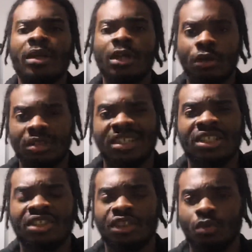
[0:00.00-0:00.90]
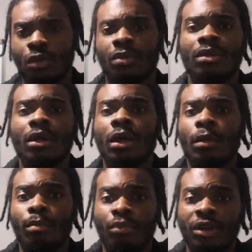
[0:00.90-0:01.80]
contentious women
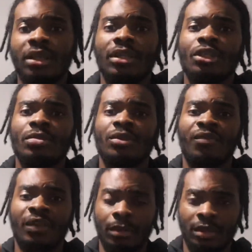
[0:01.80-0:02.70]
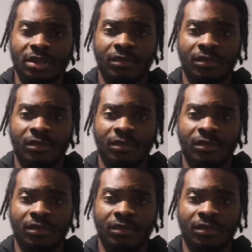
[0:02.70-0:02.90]
breeding in terms of feminism.